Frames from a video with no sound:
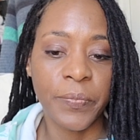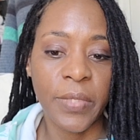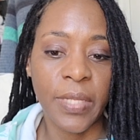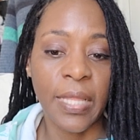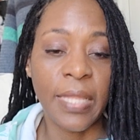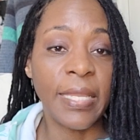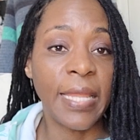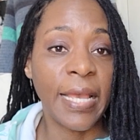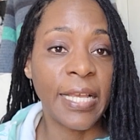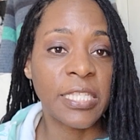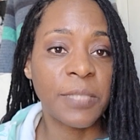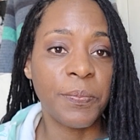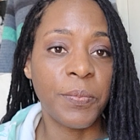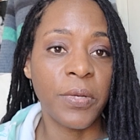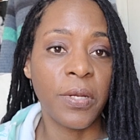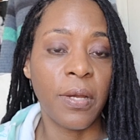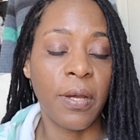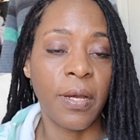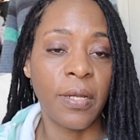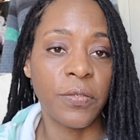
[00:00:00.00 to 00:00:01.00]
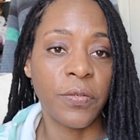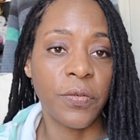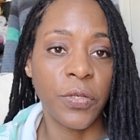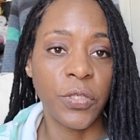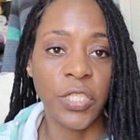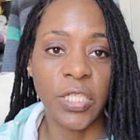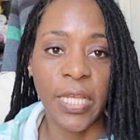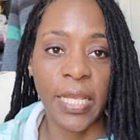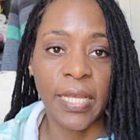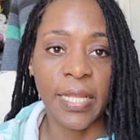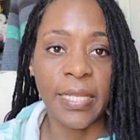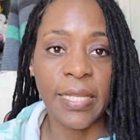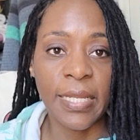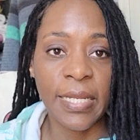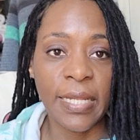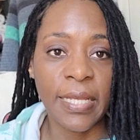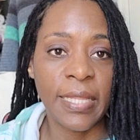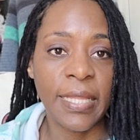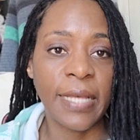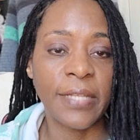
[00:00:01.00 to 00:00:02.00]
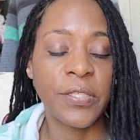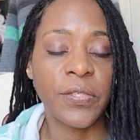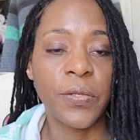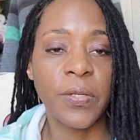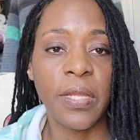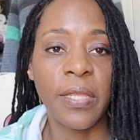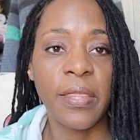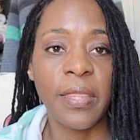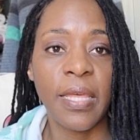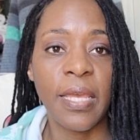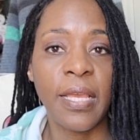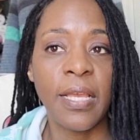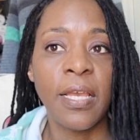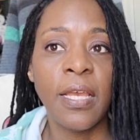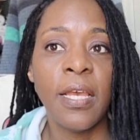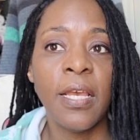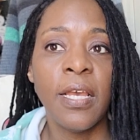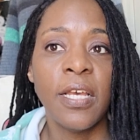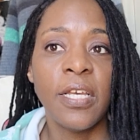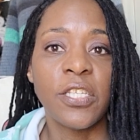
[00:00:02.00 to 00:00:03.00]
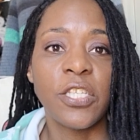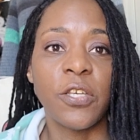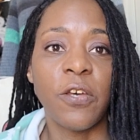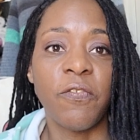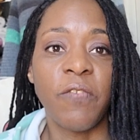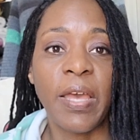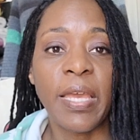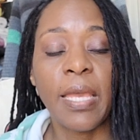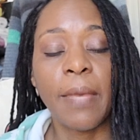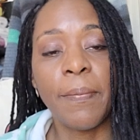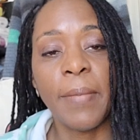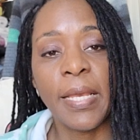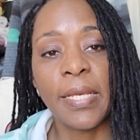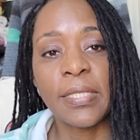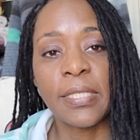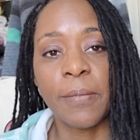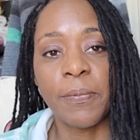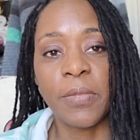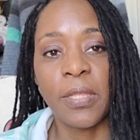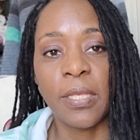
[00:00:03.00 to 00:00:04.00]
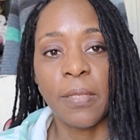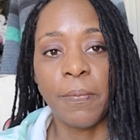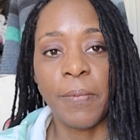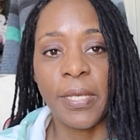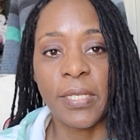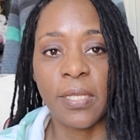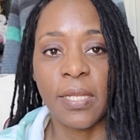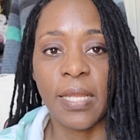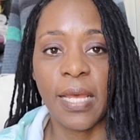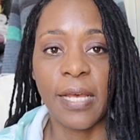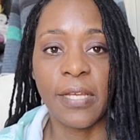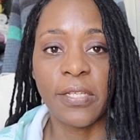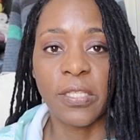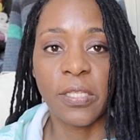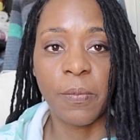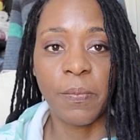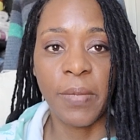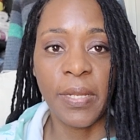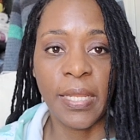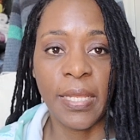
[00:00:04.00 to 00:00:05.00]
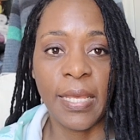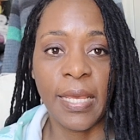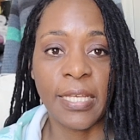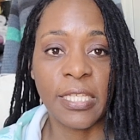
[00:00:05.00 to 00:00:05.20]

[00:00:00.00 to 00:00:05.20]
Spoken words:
an expert on crochet and knitting and that sort of thing. So if I can make something based on how somebody